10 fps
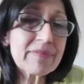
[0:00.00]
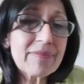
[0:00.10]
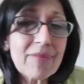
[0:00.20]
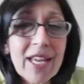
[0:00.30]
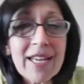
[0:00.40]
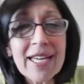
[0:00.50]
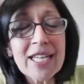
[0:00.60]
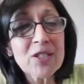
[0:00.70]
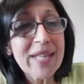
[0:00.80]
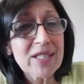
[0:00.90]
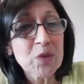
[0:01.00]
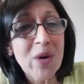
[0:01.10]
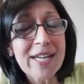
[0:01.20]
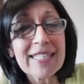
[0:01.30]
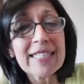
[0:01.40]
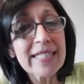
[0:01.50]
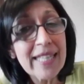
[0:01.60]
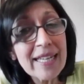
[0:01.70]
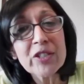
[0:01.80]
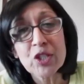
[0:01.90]
Yeah. So that's one. The
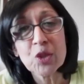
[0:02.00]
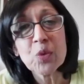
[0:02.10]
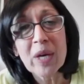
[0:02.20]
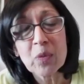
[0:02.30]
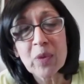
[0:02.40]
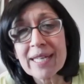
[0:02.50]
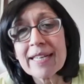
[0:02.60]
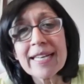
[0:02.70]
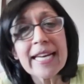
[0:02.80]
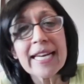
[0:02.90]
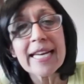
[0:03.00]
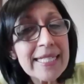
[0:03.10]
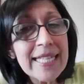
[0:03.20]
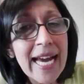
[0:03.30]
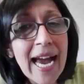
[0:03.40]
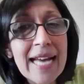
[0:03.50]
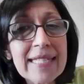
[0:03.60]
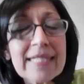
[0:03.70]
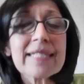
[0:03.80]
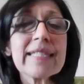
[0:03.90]
other is 211. It
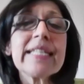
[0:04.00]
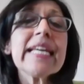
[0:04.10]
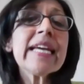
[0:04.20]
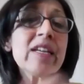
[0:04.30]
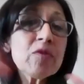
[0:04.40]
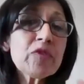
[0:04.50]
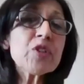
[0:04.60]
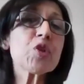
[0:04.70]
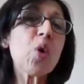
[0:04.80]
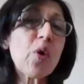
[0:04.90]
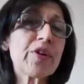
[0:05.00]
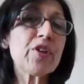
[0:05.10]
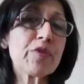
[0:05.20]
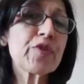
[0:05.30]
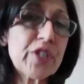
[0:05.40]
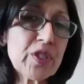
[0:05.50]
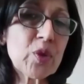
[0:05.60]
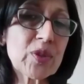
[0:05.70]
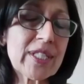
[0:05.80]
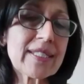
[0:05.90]
has the inventory of
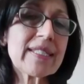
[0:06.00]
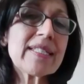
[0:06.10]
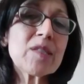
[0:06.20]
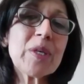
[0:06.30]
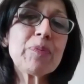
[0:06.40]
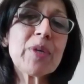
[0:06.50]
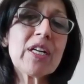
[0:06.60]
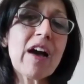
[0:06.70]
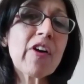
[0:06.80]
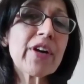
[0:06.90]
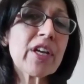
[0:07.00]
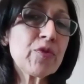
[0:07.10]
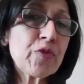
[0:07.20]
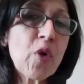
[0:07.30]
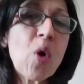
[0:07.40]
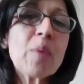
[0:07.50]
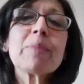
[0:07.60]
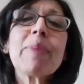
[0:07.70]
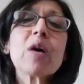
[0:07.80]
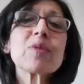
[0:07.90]
resources. These people are informed
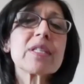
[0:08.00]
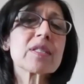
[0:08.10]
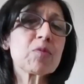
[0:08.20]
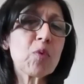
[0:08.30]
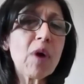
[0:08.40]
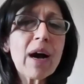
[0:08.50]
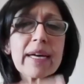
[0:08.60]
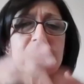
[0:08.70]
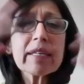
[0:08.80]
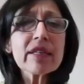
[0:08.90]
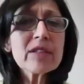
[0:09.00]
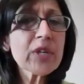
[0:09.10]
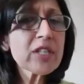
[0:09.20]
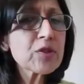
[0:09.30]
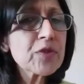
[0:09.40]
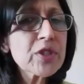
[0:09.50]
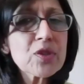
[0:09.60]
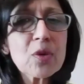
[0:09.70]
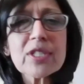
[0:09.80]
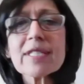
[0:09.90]
about this wide range of
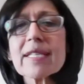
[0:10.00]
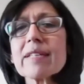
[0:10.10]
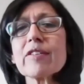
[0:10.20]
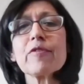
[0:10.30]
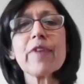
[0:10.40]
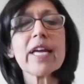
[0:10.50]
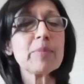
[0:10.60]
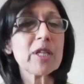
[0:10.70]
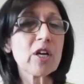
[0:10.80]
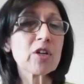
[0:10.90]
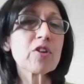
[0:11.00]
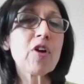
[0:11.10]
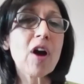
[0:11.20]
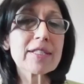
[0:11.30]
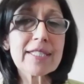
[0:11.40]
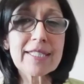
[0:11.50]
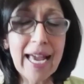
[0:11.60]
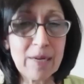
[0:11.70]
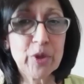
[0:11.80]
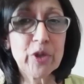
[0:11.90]
resources that are available across
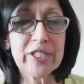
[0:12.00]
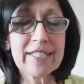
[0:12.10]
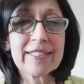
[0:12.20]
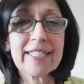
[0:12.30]
Alberta.